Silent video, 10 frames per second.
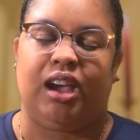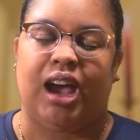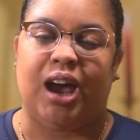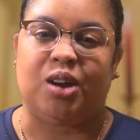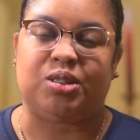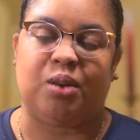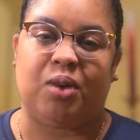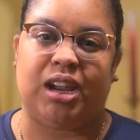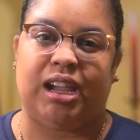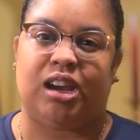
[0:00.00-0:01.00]
I also
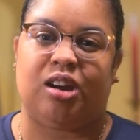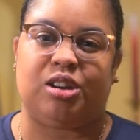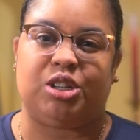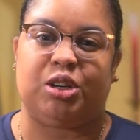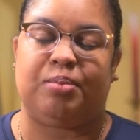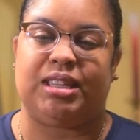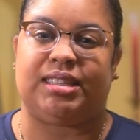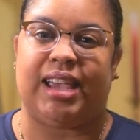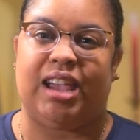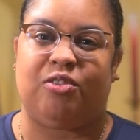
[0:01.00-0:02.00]
want to encourage you to be
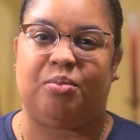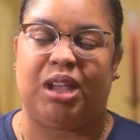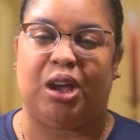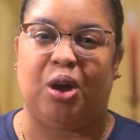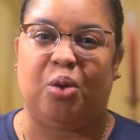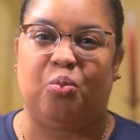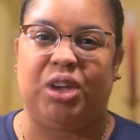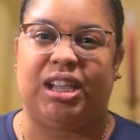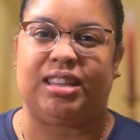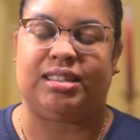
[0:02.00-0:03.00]
safe and be home.
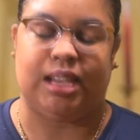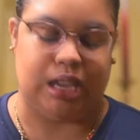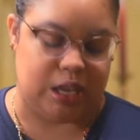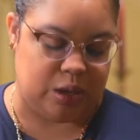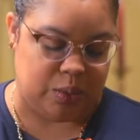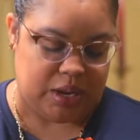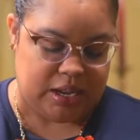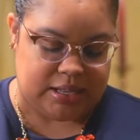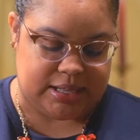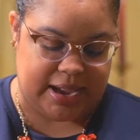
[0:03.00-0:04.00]
We continue
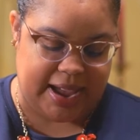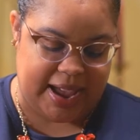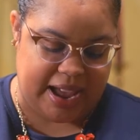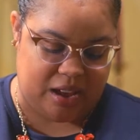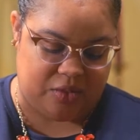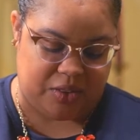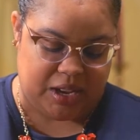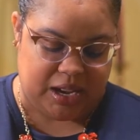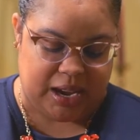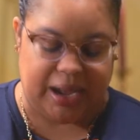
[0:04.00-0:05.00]
to have
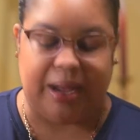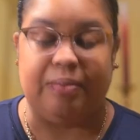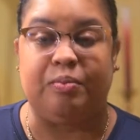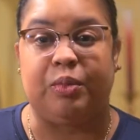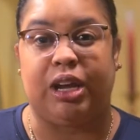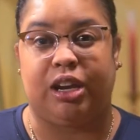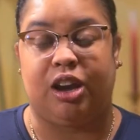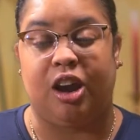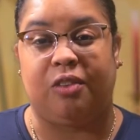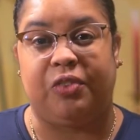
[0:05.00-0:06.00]
a
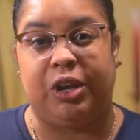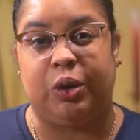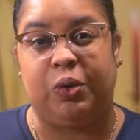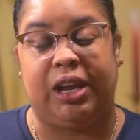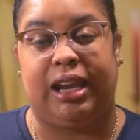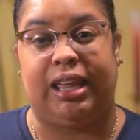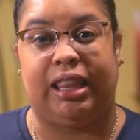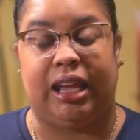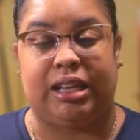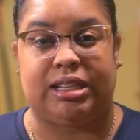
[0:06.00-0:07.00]
curfew in
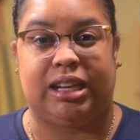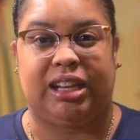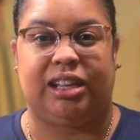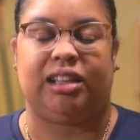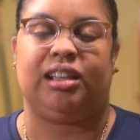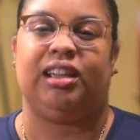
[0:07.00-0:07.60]
Atlanta.